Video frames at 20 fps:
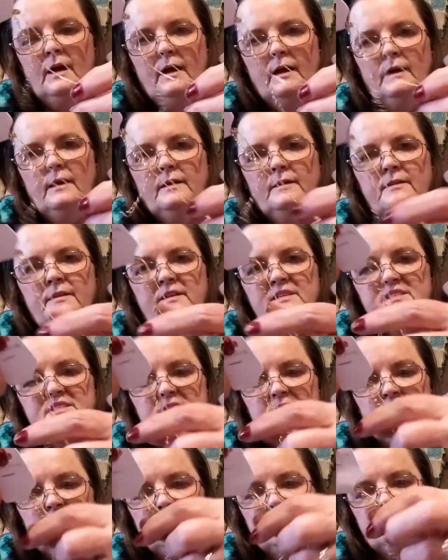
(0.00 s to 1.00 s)
I,
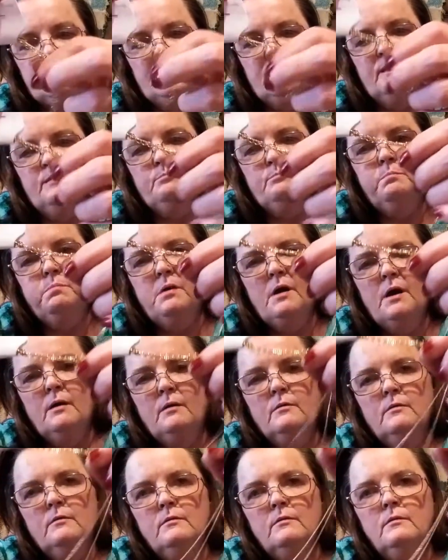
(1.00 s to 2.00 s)
this is a
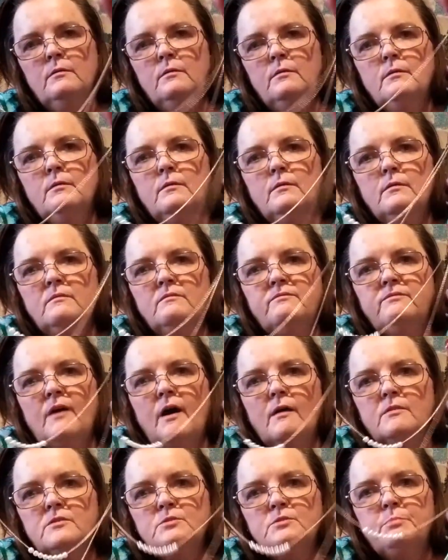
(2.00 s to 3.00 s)
pearl
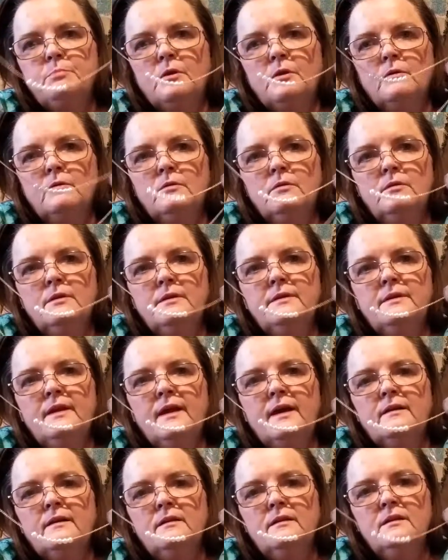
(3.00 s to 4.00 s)
fox pearl
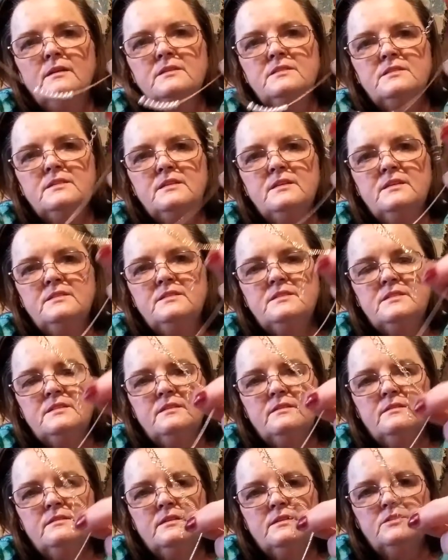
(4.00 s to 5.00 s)
necklace.
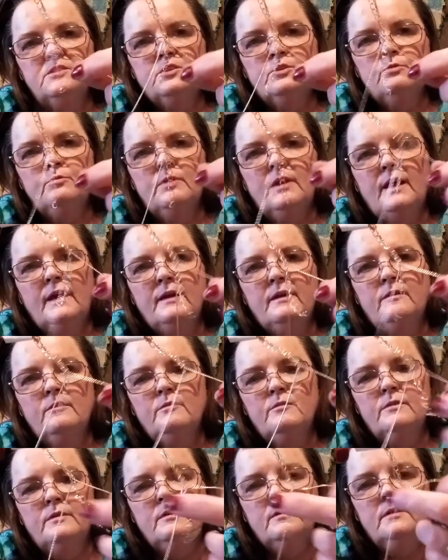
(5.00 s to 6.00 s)
It's the
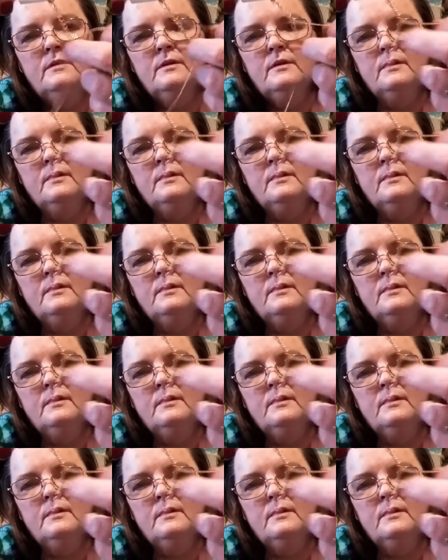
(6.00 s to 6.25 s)
two-layered,